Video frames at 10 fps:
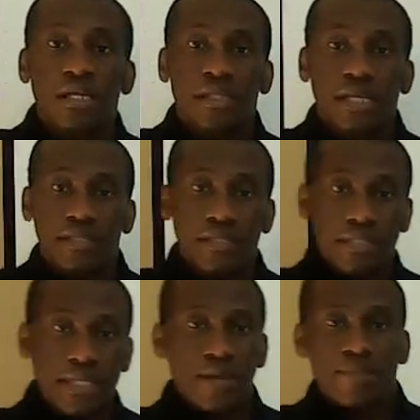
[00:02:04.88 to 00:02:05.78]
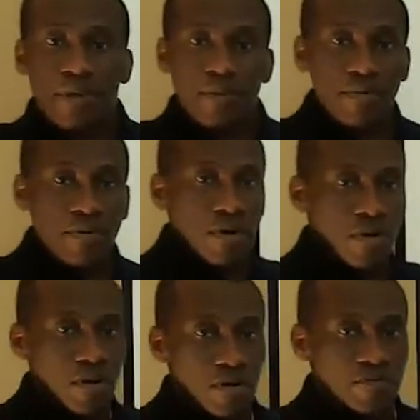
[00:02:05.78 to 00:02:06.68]
that is capable
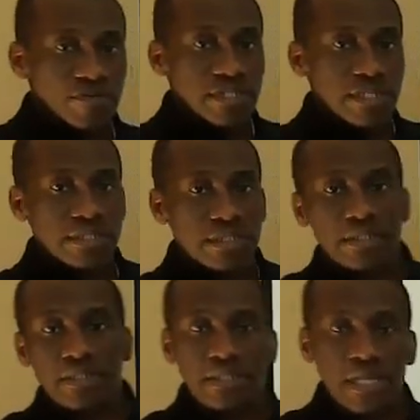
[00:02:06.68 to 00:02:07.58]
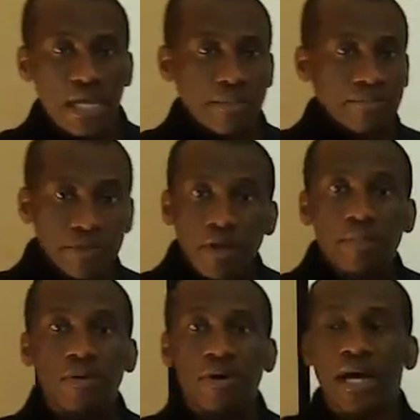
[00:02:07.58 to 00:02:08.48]
of dictating
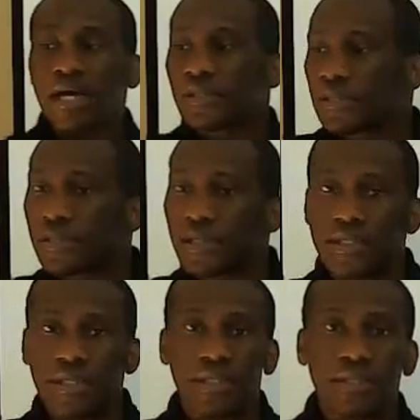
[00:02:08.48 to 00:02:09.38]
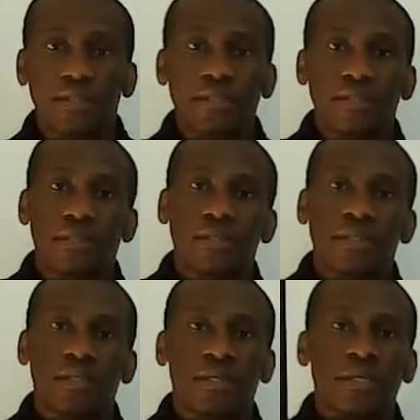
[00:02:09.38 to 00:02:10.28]
abnormal heart reading
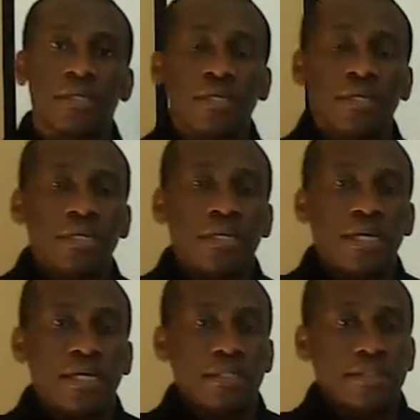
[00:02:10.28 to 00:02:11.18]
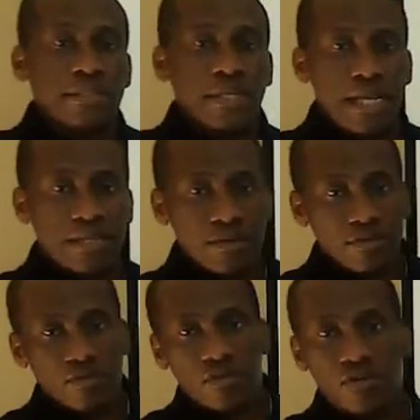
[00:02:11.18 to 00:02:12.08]
and can
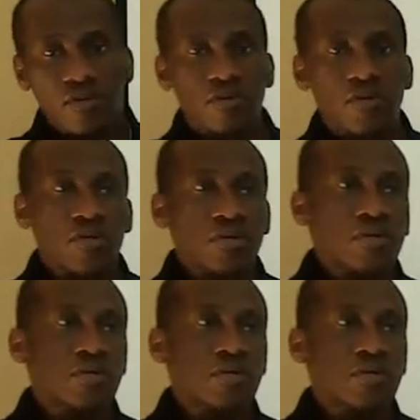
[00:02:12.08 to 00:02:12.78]
also go